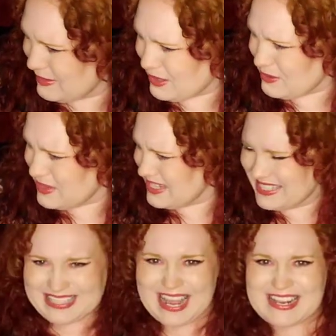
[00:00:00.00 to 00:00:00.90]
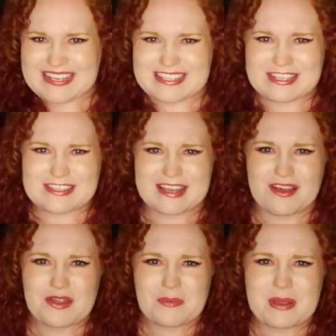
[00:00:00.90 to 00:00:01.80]
go to the dentist just like
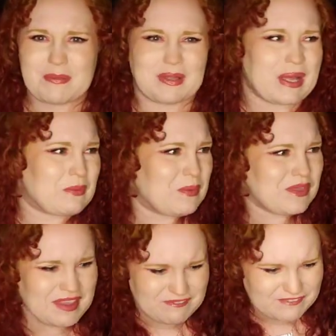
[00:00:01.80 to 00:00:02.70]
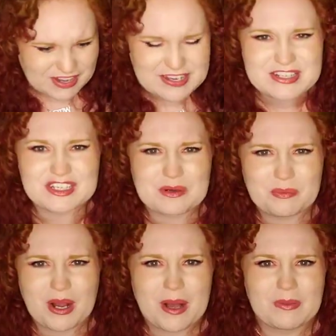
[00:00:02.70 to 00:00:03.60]
other people. Like, what the fuck is your
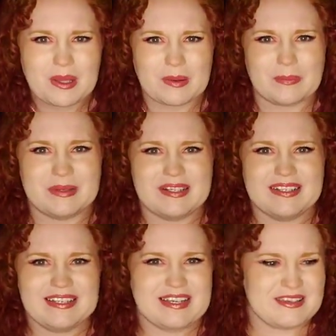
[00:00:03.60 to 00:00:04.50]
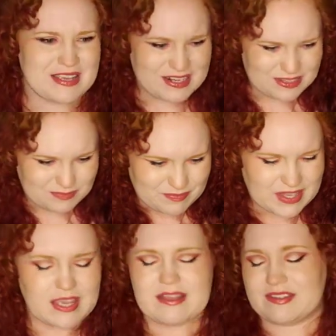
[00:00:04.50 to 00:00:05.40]
problem? You can't just,
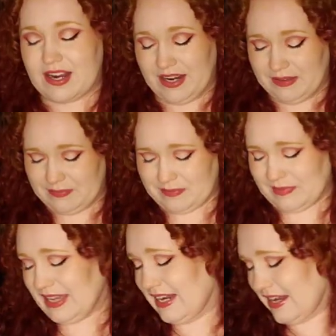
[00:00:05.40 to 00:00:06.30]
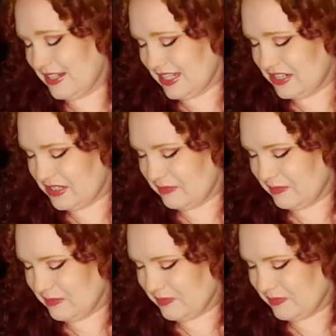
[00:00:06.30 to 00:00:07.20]
sorry, I'm getting on a tangent.
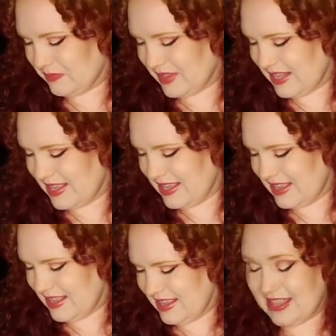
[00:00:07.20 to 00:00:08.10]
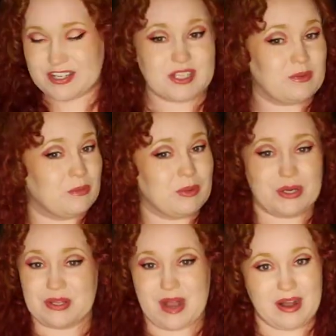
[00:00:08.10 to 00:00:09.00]
That shit will
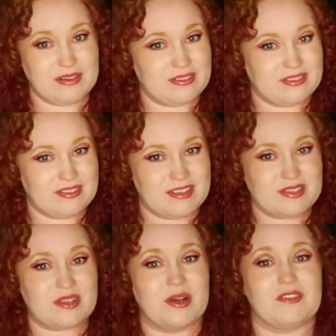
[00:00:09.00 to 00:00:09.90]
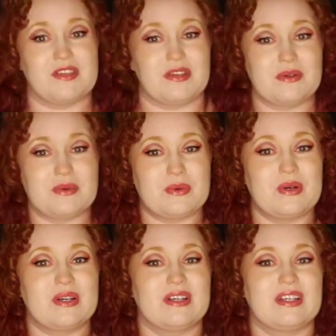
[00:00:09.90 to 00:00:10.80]
burn you out. So if you're
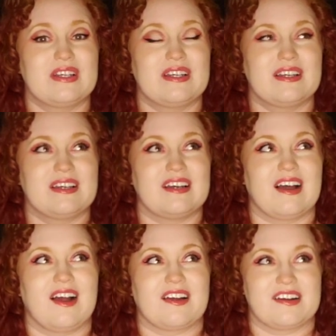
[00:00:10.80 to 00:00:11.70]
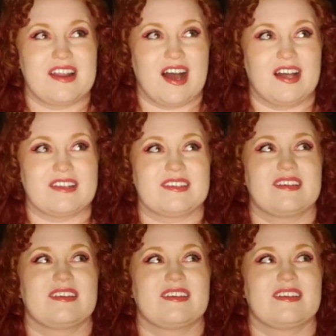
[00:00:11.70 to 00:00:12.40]
not